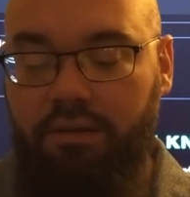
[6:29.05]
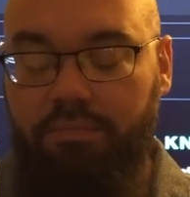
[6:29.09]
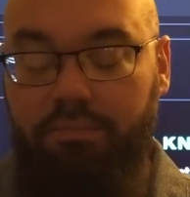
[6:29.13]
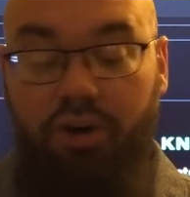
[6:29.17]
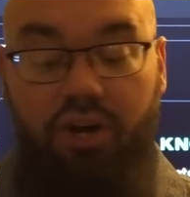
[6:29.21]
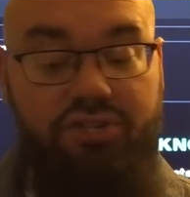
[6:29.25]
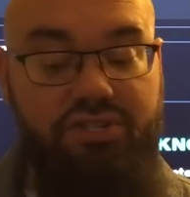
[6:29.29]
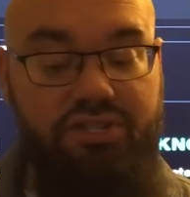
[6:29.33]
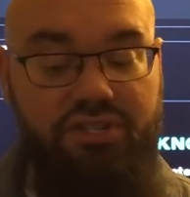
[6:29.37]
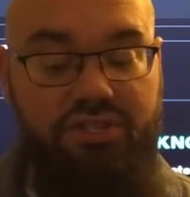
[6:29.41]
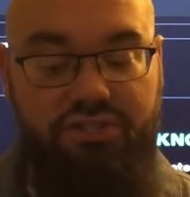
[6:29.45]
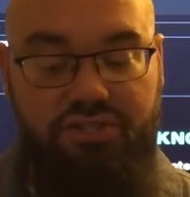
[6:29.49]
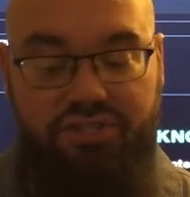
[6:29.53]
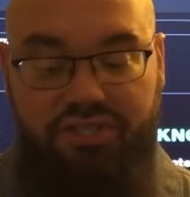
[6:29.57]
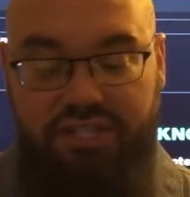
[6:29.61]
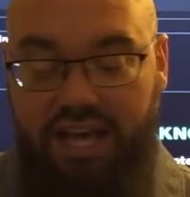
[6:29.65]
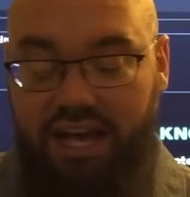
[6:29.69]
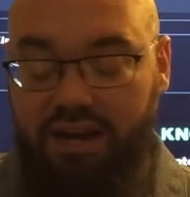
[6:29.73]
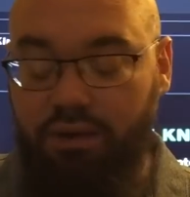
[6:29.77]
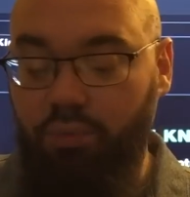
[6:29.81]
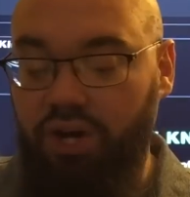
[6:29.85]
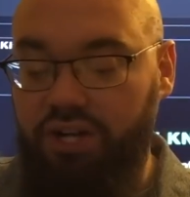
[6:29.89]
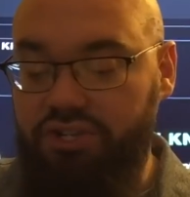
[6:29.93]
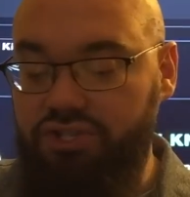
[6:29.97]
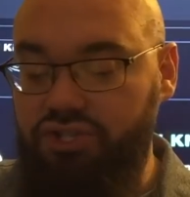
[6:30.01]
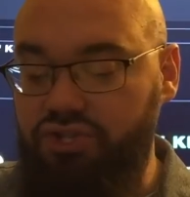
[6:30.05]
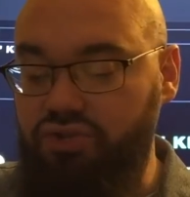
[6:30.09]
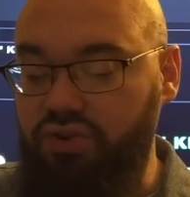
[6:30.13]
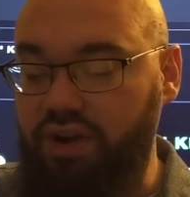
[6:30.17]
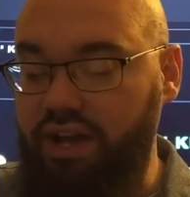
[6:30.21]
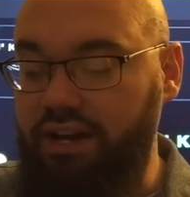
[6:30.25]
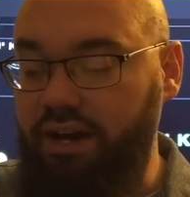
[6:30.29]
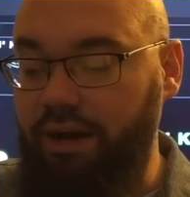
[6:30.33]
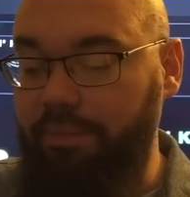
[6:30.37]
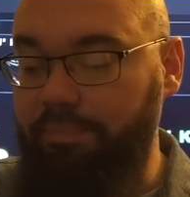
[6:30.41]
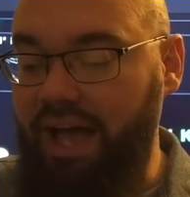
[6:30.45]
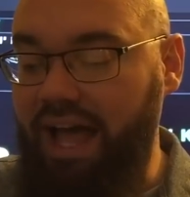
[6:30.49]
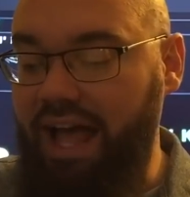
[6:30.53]
Boston's 10-1
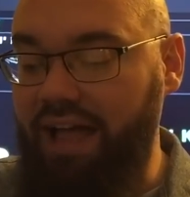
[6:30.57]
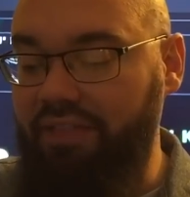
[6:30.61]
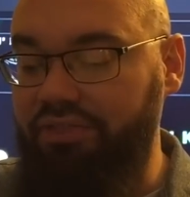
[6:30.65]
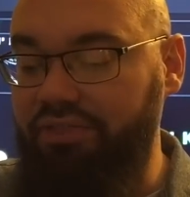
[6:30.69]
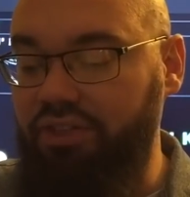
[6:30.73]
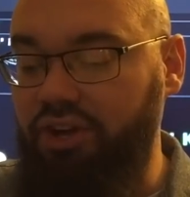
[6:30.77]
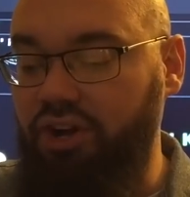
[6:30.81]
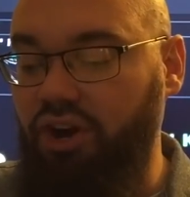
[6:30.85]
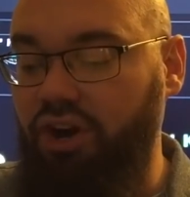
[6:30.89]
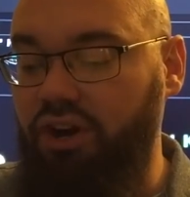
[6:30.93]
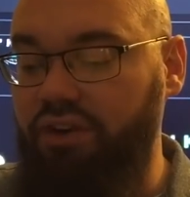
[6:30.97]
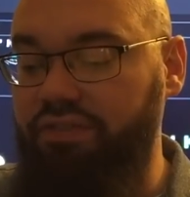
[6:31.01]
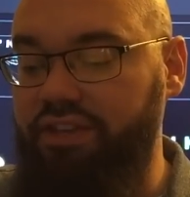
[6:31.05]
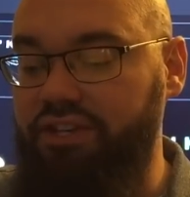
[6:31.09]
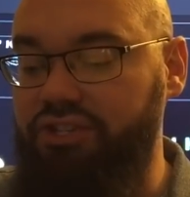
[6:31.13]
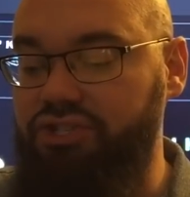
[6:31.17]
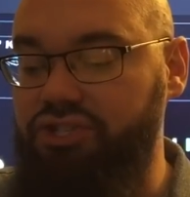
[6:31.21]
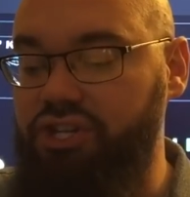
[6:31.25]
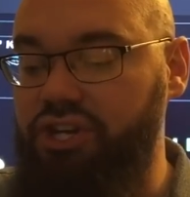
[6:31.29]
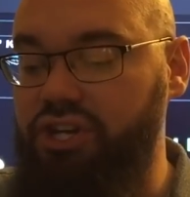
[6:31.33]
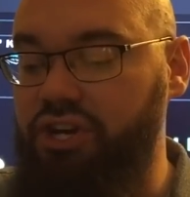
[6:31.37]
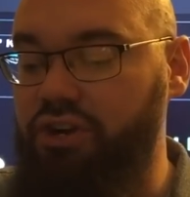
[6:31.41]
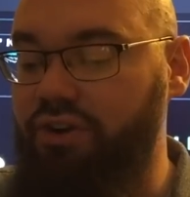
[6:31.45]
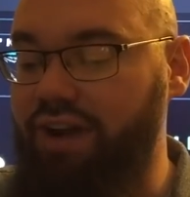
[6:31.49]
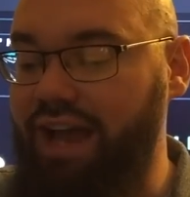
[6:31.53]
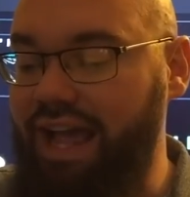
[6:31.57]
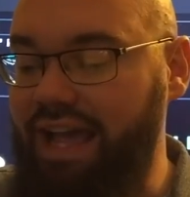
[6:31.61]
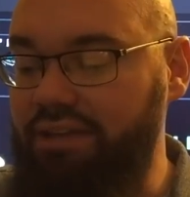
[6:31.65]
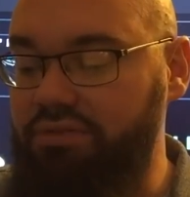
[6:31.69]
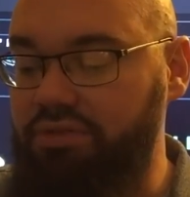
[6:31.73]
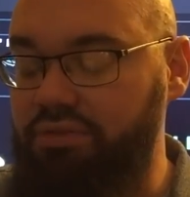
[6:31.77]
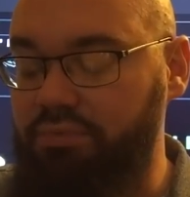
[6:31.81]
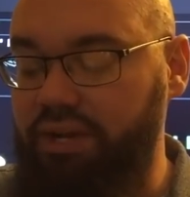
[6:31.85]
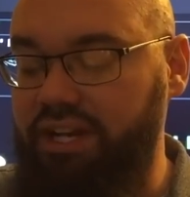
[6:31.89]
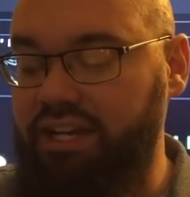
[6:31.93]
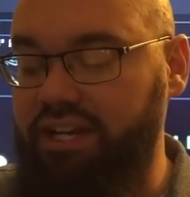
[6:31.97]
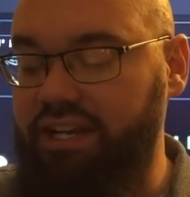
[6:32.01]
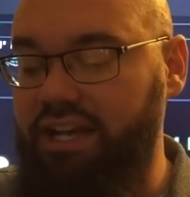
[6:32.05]
straight up at the Garden this year,
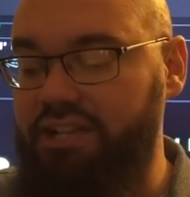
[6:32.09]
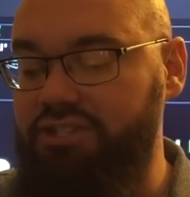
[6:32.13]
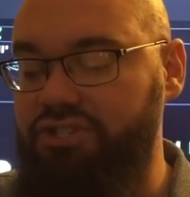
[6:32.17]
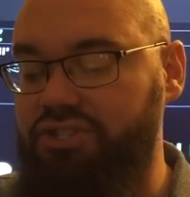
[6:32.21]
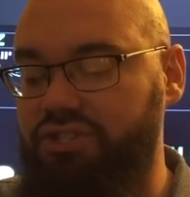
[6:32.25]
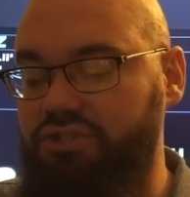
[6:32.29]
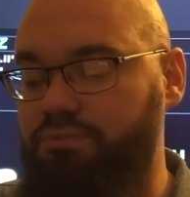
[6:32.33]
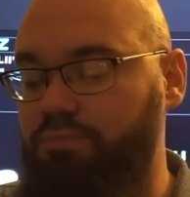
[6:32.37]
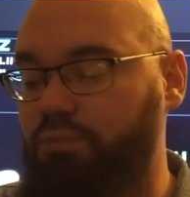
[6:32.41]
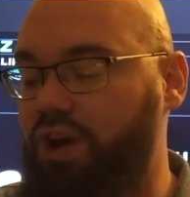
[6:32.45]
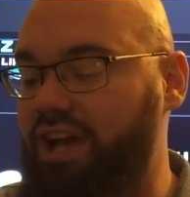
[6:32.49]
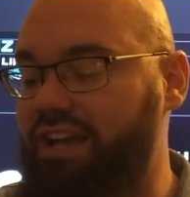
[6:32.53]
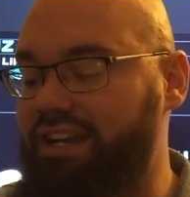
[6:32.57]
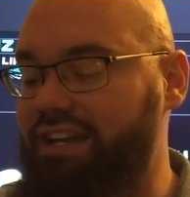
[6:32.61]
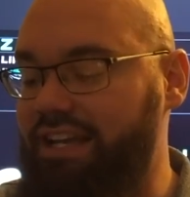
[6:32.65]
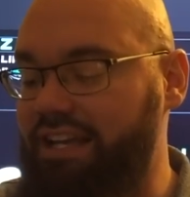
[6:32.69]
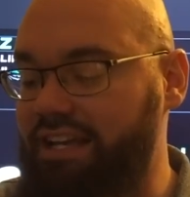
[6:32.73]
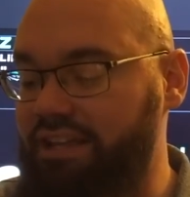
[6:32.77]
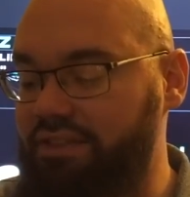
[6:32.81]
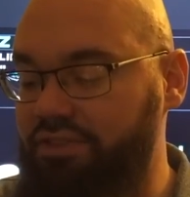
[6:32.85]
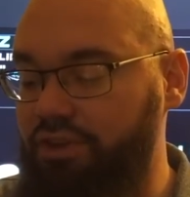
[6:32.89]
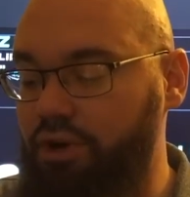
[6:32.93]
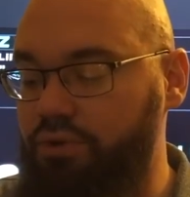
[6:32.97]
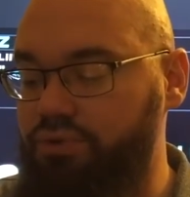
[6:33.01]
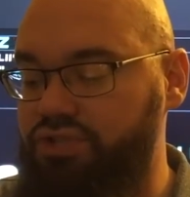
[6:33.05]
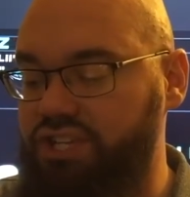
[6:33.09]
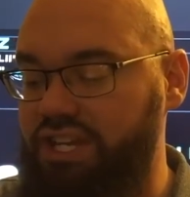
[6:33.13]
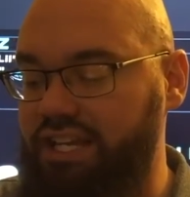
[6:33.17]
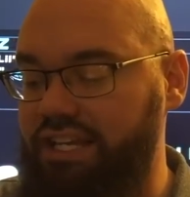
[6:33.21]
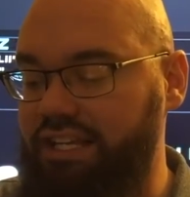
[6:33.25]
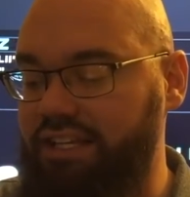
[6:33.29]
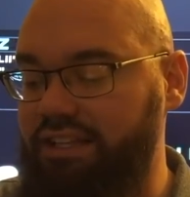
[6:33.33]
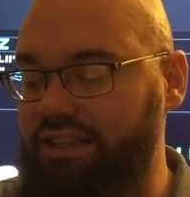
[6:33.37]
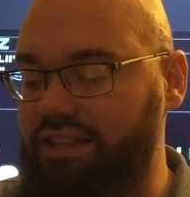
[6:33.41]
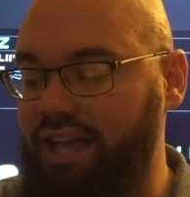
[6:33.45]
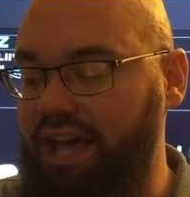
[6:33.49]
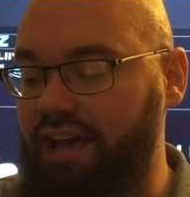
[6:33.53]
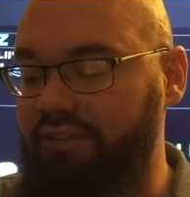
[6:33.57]
8-3 against the spread in those
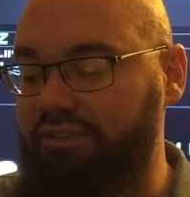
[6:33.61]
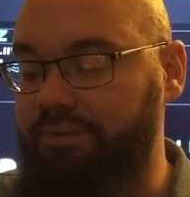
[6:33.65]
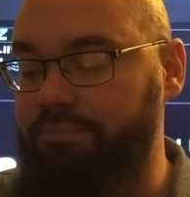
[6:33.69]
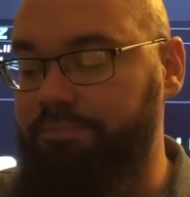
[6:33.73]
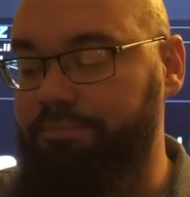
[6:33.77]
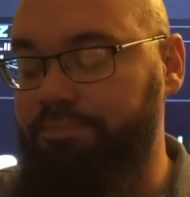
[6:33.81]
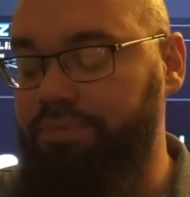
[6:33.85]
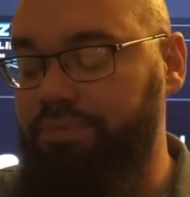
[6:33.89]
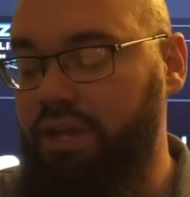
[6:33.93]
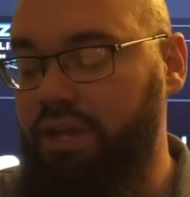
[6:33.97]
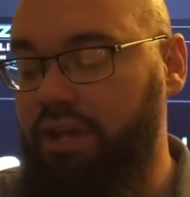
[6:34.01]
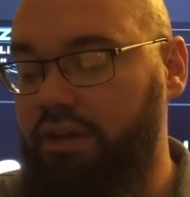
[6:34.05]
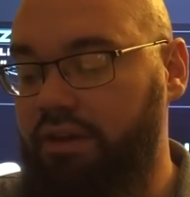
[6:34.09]
11.